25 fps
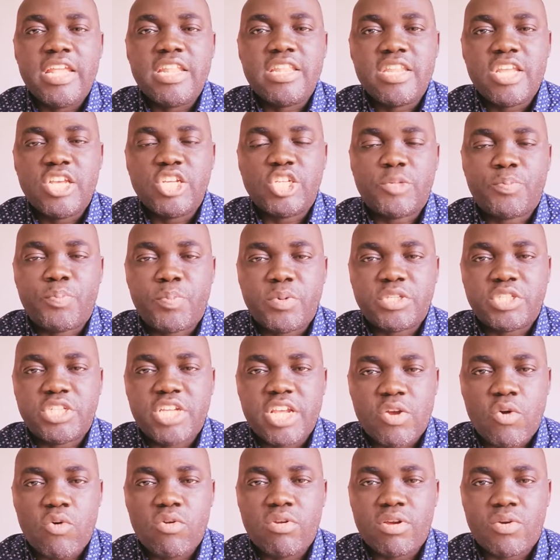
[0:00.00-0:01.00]
In this
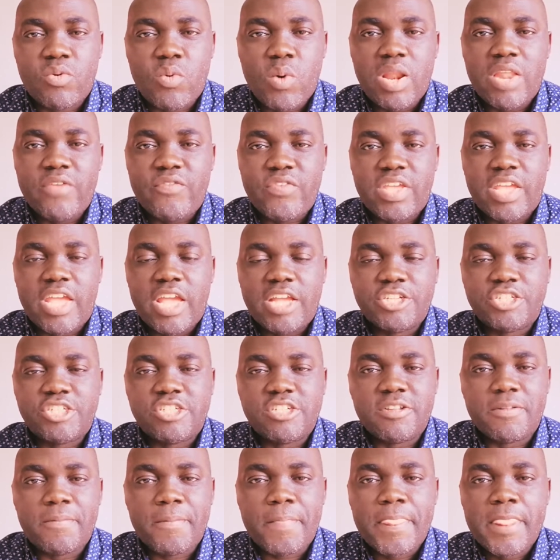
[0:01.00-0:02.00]
particular
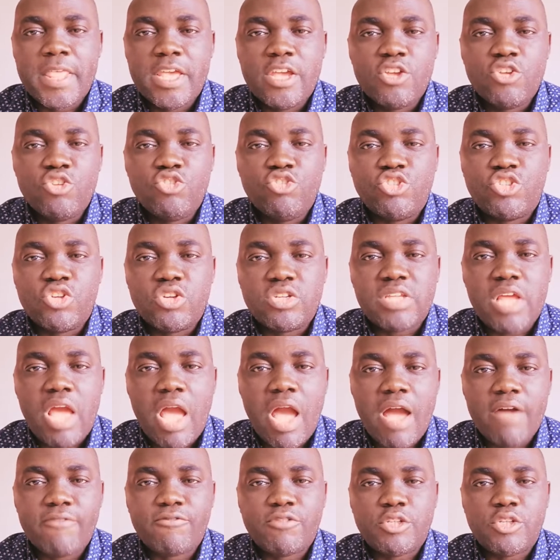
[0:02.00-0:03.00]
qualification, you don't
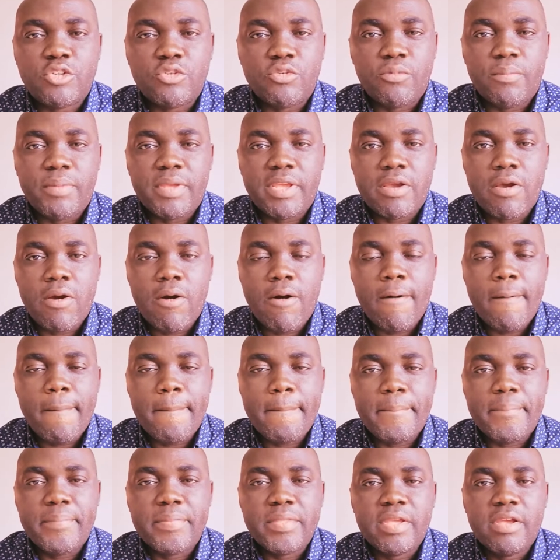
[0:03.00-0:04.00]
have to
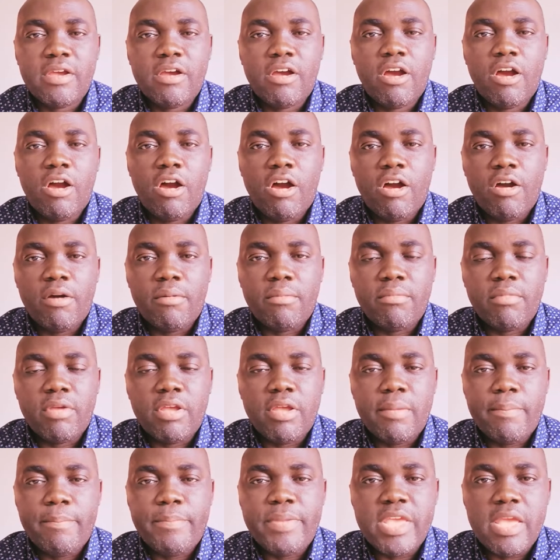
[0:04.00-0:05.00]
become
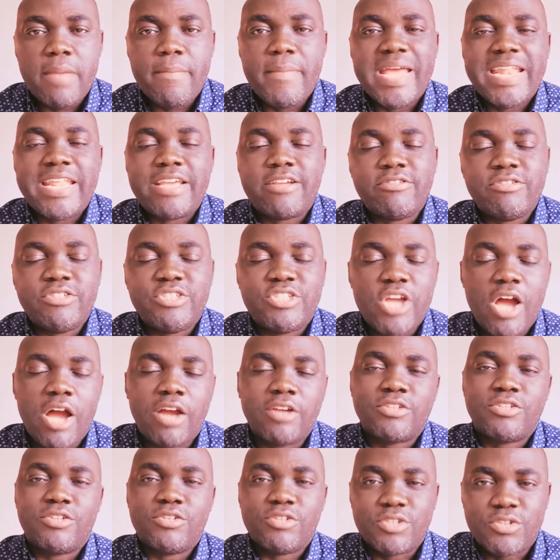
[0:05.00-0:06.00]
and be a medical
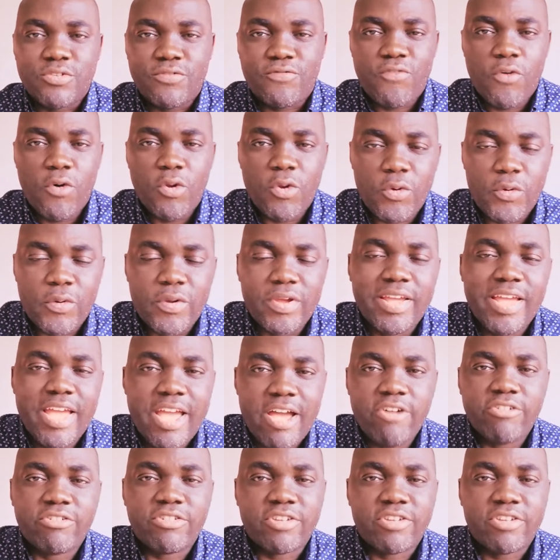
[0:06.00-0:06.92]
doctor to follow